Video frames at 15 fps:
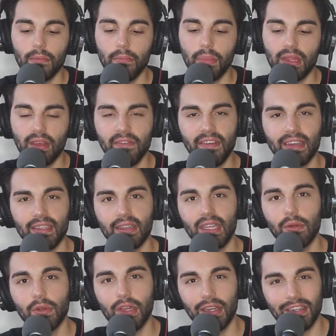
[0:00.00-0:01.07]
But the fact that
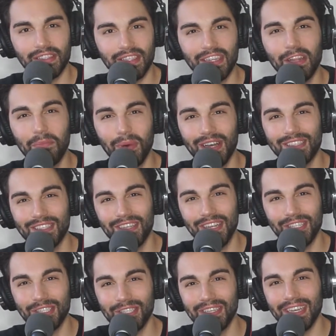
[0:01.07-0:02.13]
they were going to send a bus
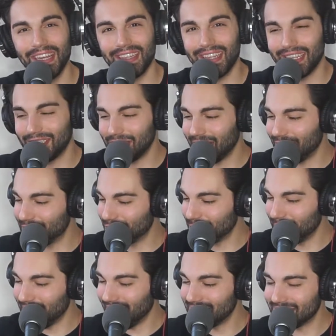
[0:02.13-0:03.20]
initially and then changed their
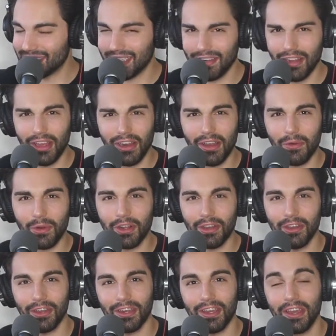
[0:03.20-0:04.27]
minds and said, no, we're
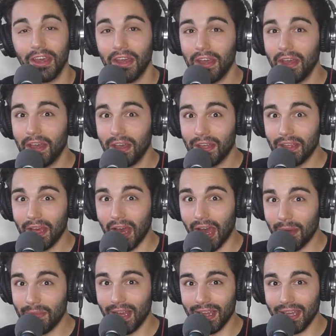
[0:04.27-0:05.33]
good.
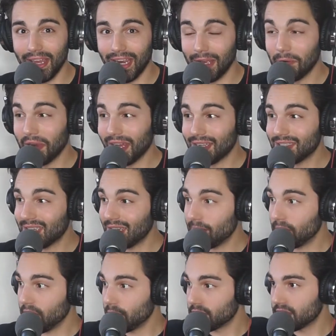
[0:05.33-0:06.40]
I'm not kidding when I say
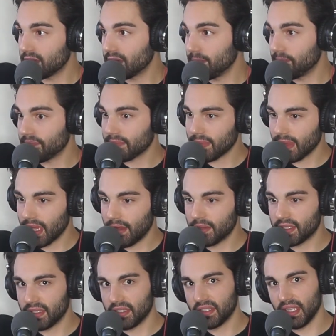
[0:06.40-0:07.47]
I was in
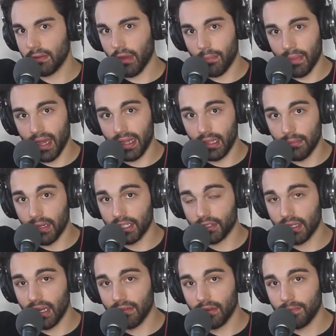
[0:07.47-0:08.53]
the seat right behind the bus
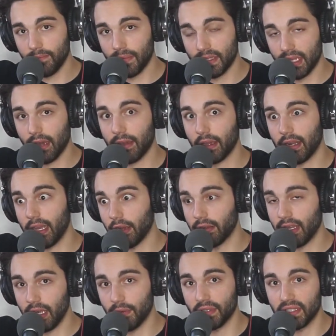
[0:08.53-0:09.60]
driver. That's how I could hear
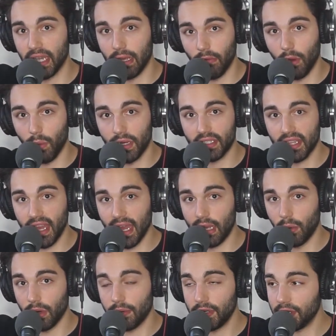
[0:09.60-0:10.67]
that he was saying, what was that
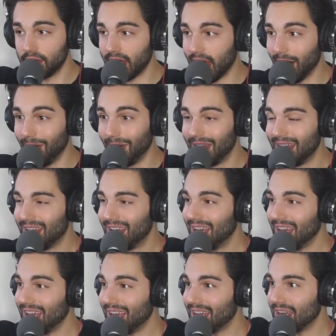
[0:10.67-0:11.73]
and what do we do now?
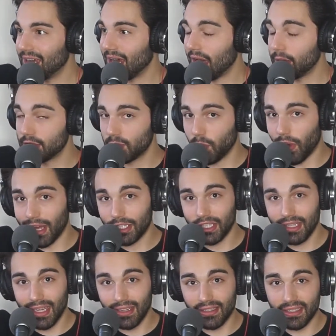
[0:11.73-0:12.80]
And I was
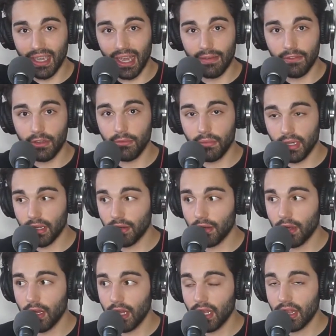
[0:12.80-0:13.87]
watching that side view
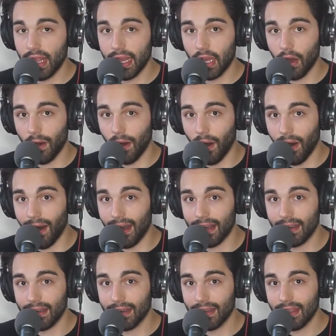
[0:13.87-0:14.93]
mirror like a
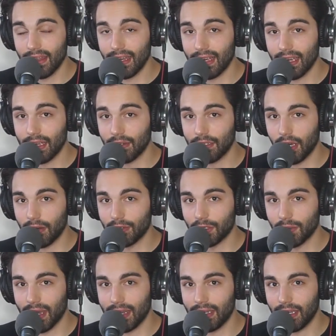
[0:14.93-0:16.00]
hawk, thinking, don't
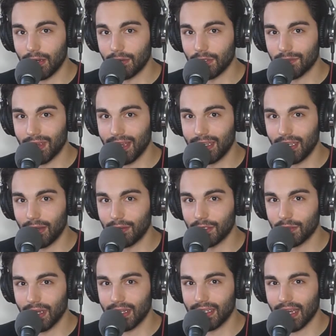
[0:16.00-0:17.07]
shred, don't shred, don't
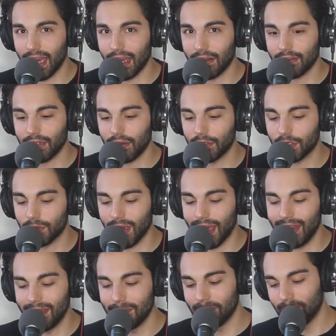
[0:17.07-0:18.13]
shred, tire, don't
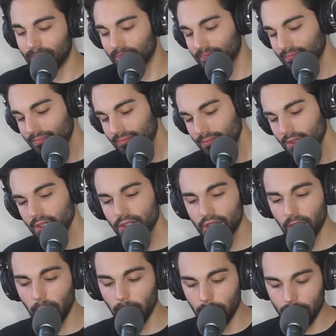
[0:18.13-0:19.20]
shred.
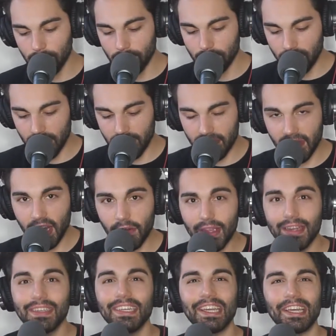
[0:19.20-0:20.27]
So very
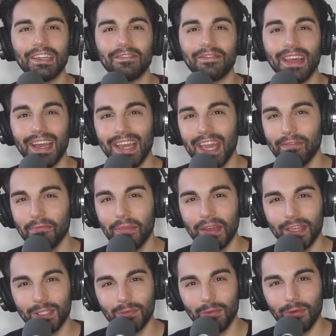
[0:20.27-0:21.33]
indicative. That gave me my
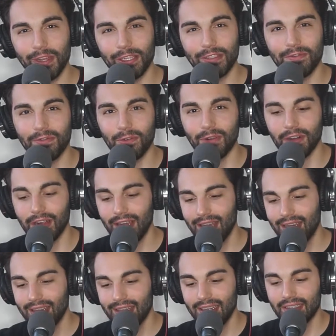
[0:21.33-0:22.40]
inspiration for
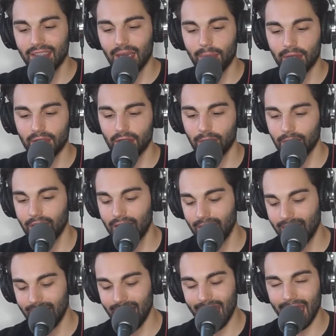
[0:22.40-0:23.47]
this episode.
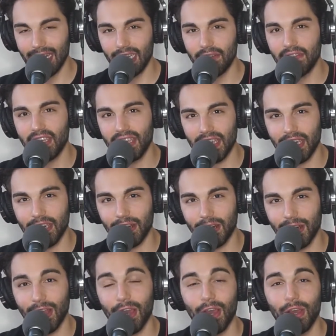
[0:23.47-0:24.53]
End of the
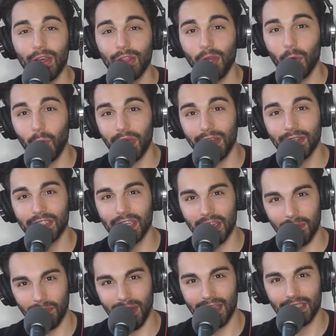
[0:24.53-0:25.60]
year, the wheels on
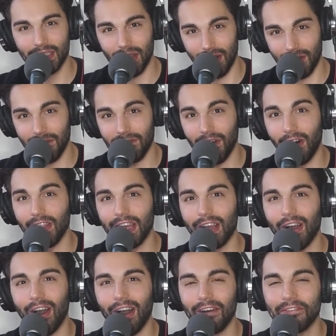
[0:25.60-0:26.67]
the bus are
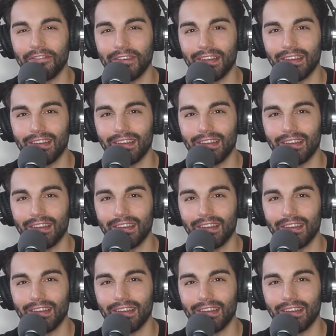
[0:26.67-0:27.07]
falling off.